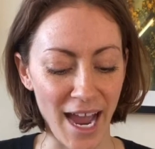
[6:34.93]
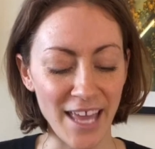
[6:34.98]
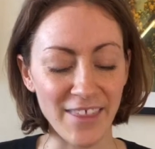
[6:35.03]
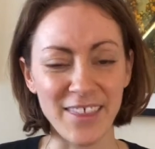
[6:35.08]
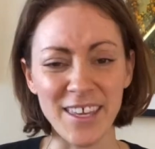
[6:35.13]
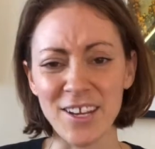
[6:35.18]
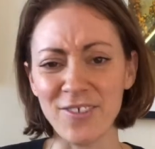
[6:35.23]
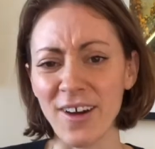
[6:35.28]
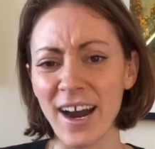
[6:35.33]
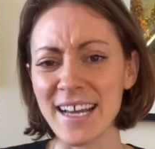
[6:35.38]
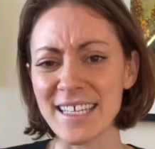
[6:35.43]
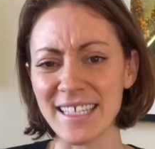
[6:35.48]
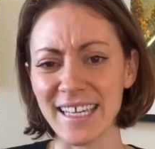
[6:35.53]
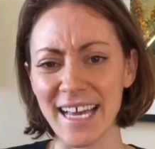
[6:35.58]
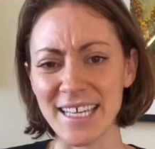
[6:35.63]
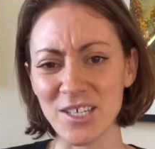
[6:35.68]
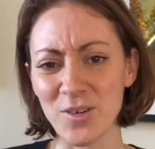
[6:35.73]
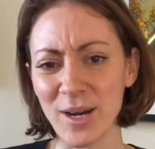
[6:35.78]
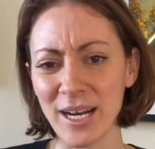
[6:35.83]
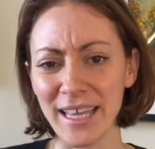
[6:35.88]
I think
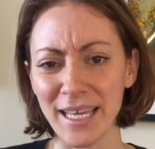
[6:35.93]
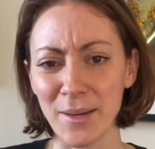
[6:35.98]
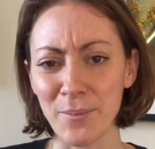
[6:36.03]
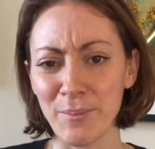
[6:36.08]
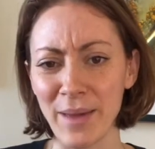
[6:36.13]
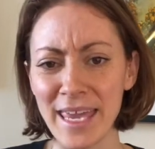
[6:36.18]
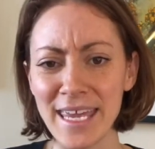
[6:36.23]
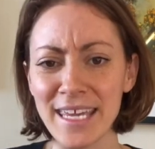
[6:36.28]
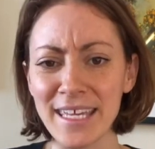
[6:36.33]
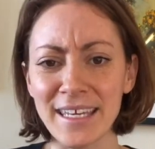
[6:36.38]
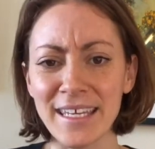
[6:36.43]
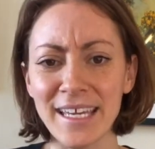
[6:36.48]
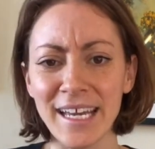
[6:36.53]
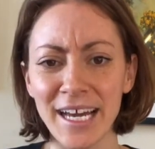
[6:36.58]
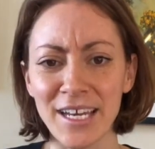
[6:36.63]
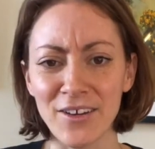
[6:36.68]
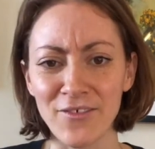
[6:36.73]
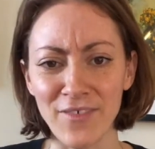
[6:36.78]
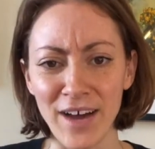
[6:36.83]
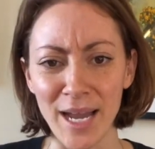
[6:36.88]
Risley has quite like a bacony
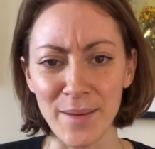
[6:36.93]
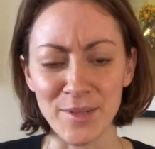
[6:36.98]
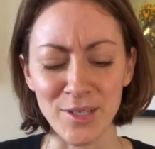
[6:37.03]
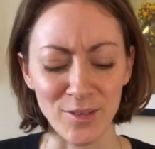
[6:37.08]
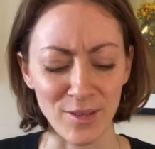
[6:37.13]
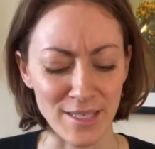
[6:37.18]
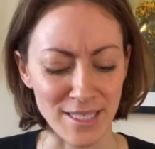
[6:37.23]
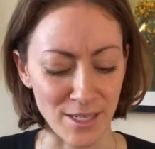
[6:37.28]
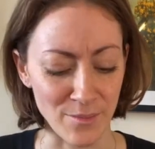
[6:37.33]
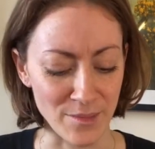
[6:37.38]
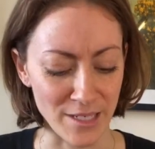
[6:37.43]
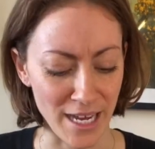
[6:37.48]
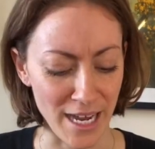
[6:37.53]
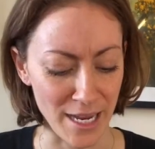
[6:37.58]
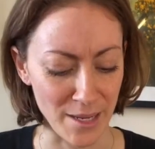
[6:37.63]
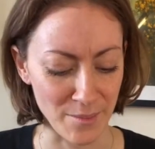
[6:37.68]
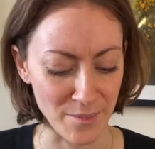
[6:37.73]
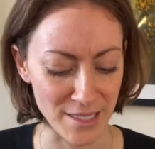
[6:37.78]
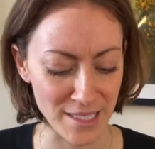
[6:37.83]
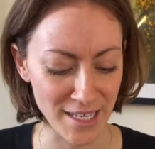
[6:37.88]
kind of vibe to it
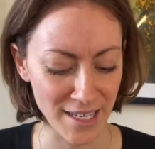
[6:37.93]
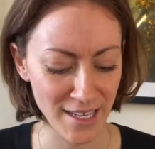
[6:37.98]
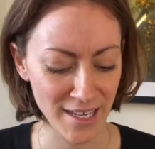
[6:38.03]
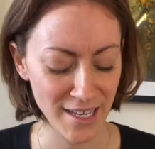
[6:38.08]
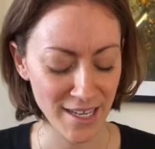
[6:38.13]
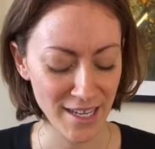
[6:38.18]
sometimes.